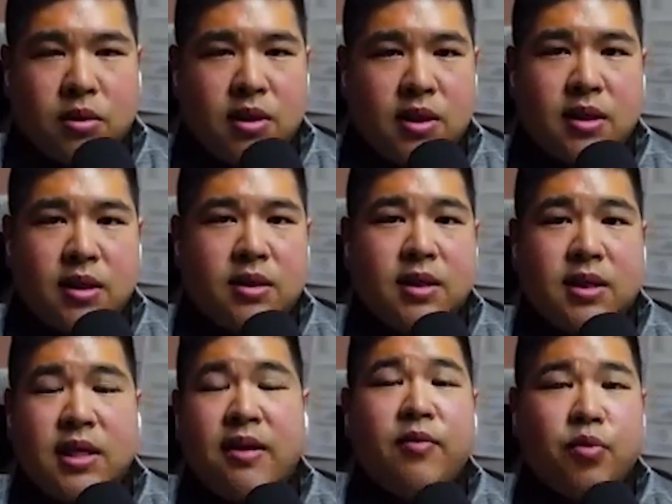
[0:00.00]
six to
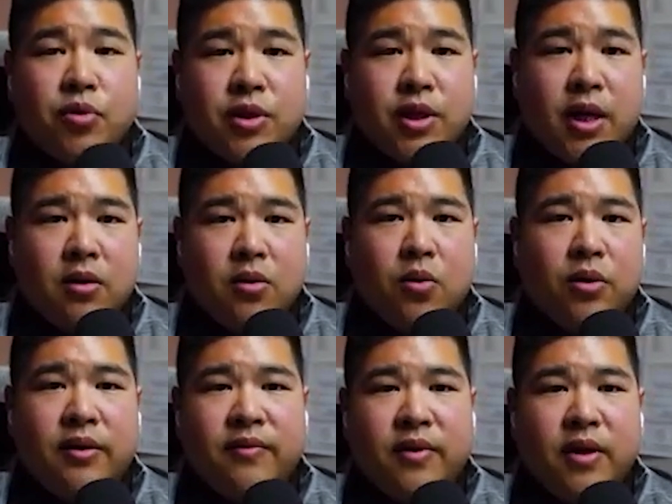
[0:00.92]
seven percent,
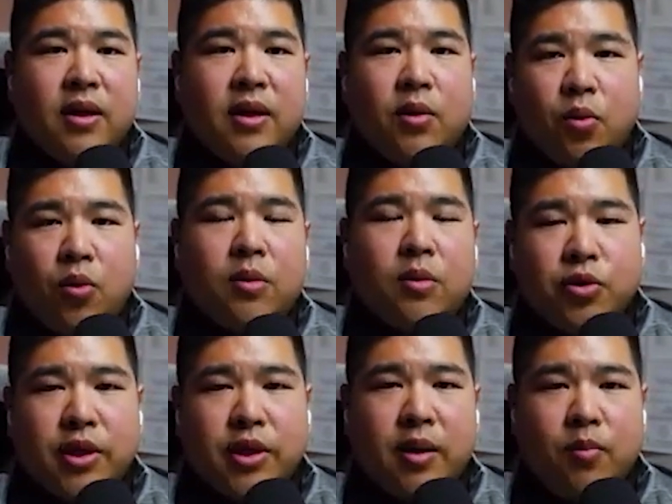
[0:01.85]
or even a one
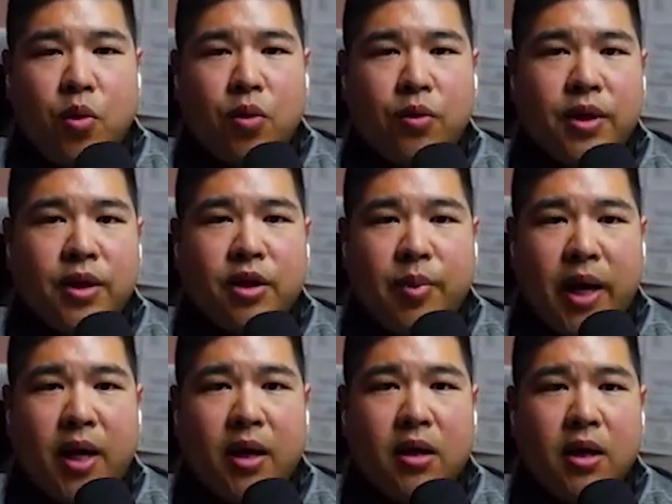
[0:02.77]
percent more than they're
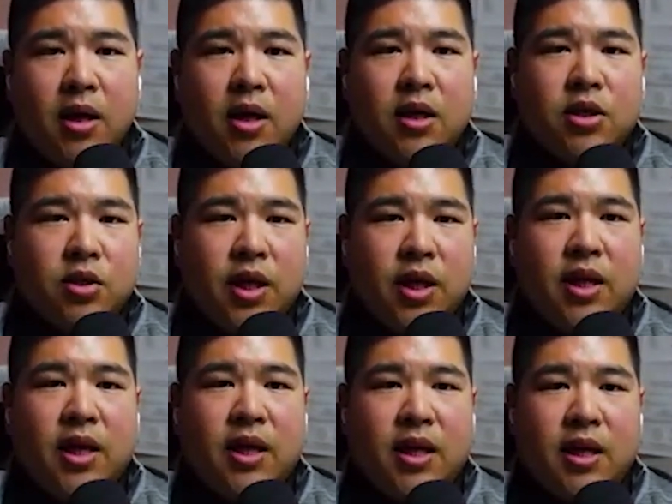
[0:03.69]
paying, so
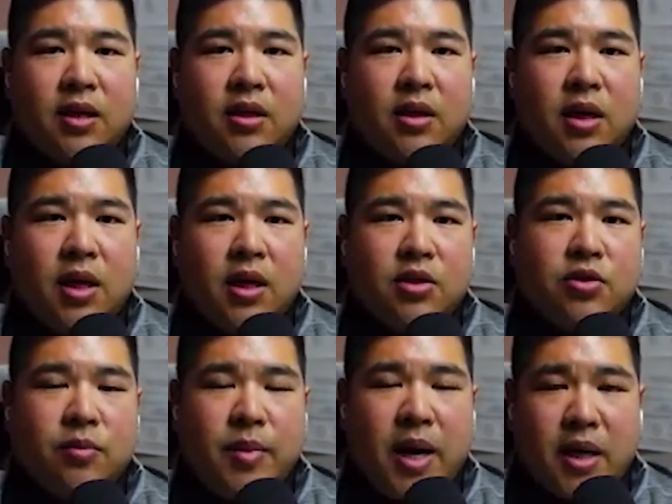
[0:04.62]
that they can uh,
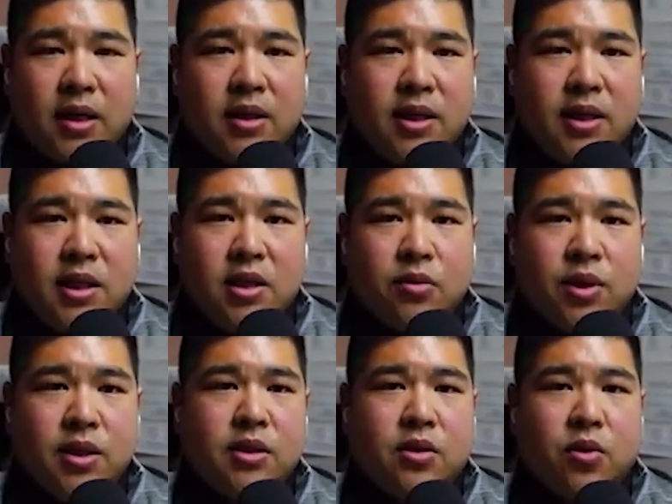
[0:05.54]
dramatically decrease